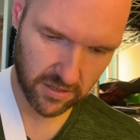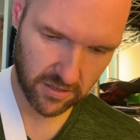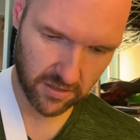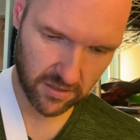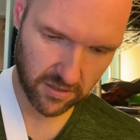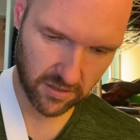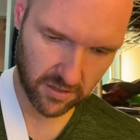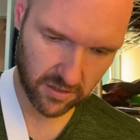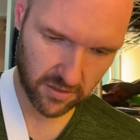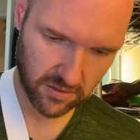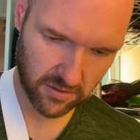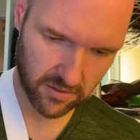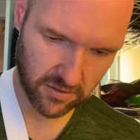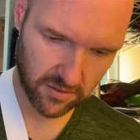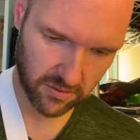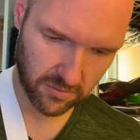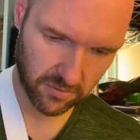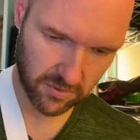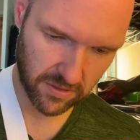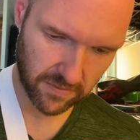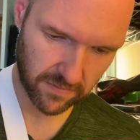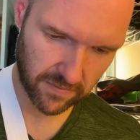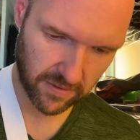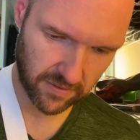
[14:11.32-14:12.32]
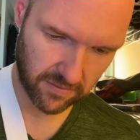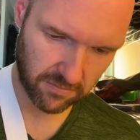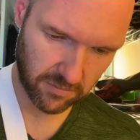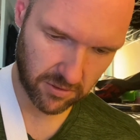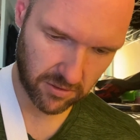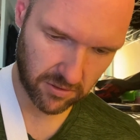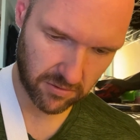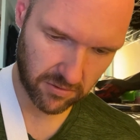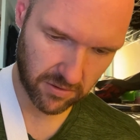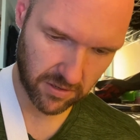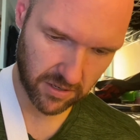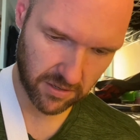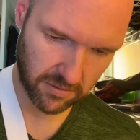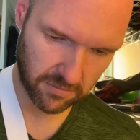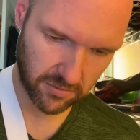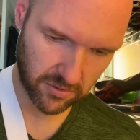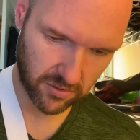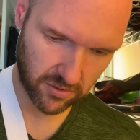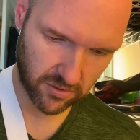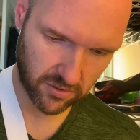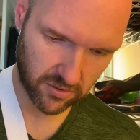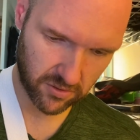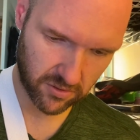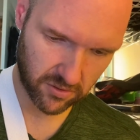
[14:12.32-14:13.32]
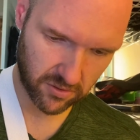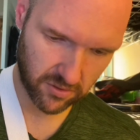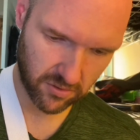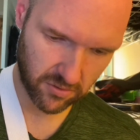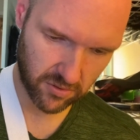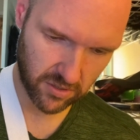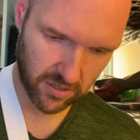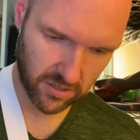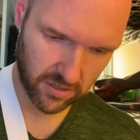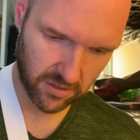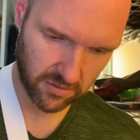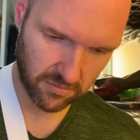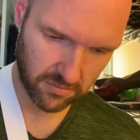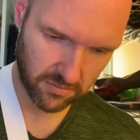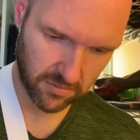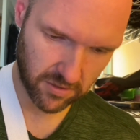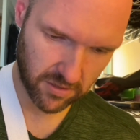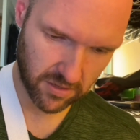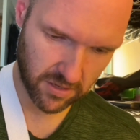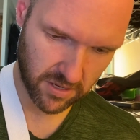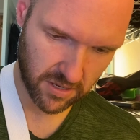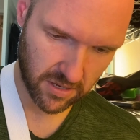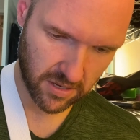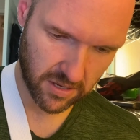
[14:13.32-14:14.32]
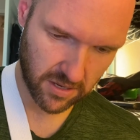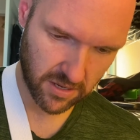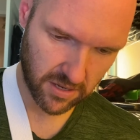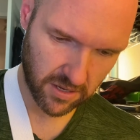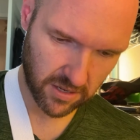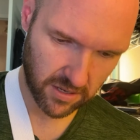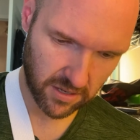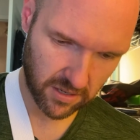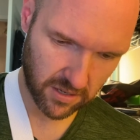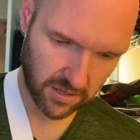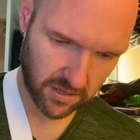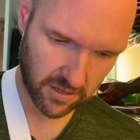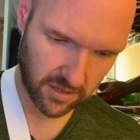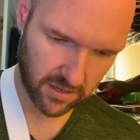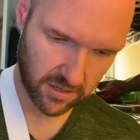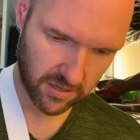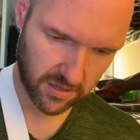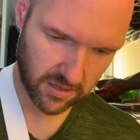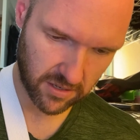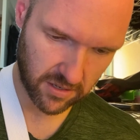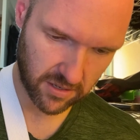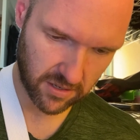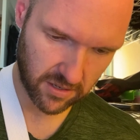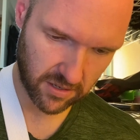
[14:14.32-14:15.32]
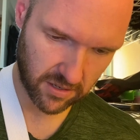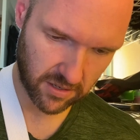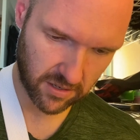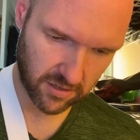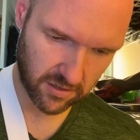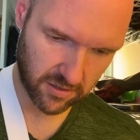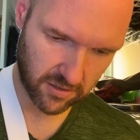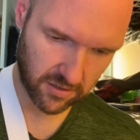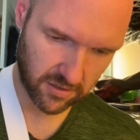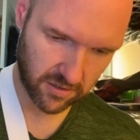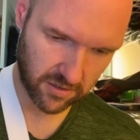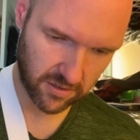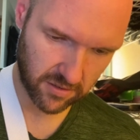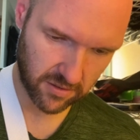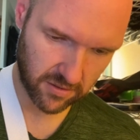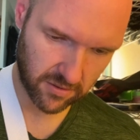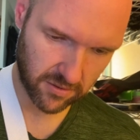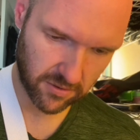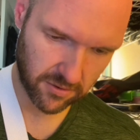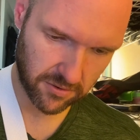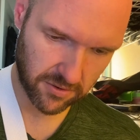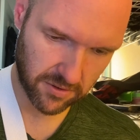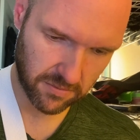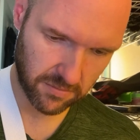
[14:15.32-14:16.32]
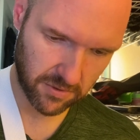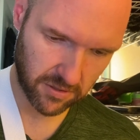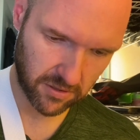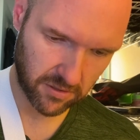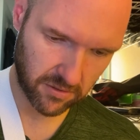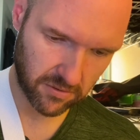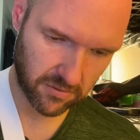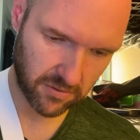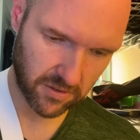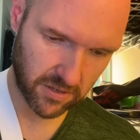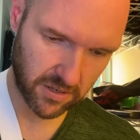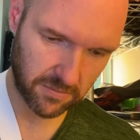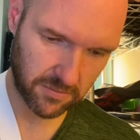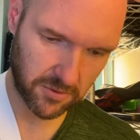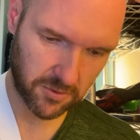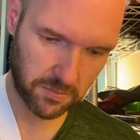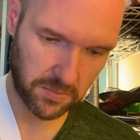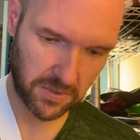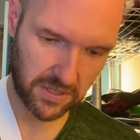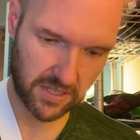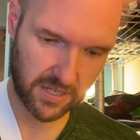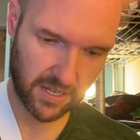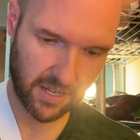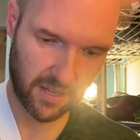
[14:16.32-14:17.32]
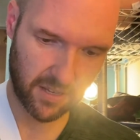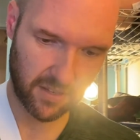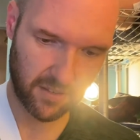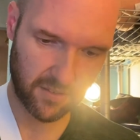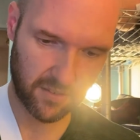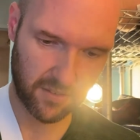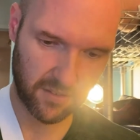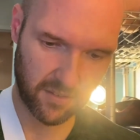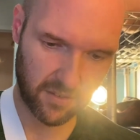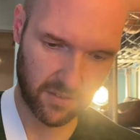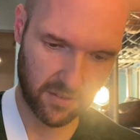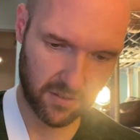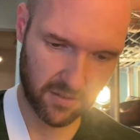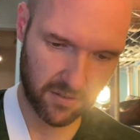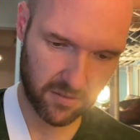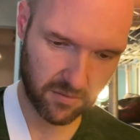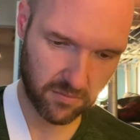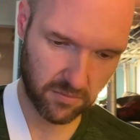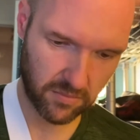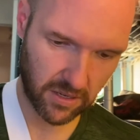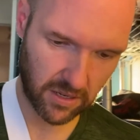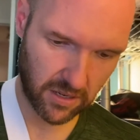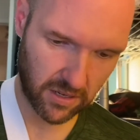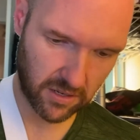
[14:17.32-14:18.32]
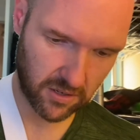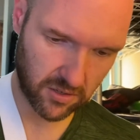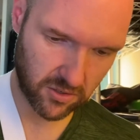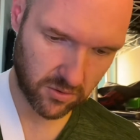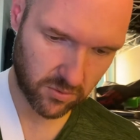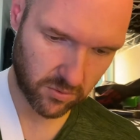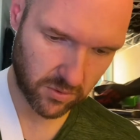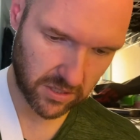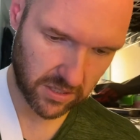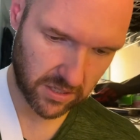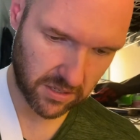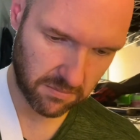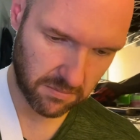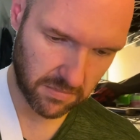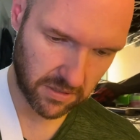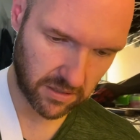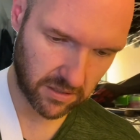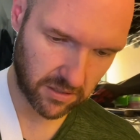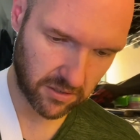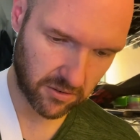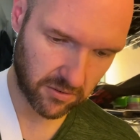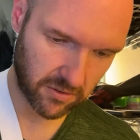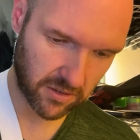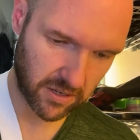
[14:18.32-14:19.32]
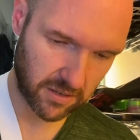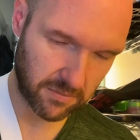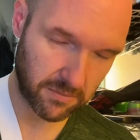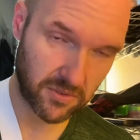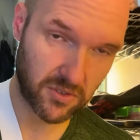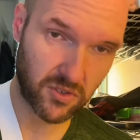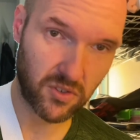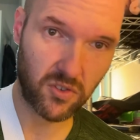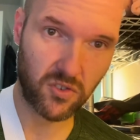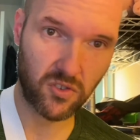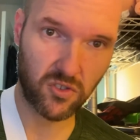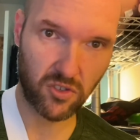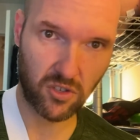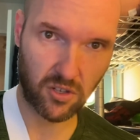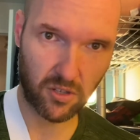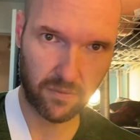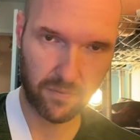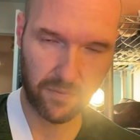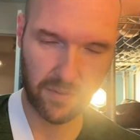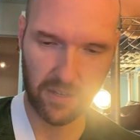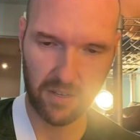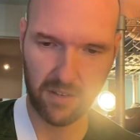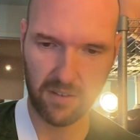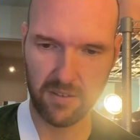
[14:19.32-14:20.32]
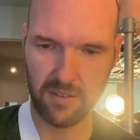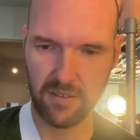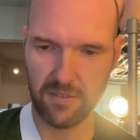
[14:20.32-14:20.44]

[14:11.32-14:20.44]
125 milligrams sodium, and 130 milligrams potassium, and 20 milligrams sulfate.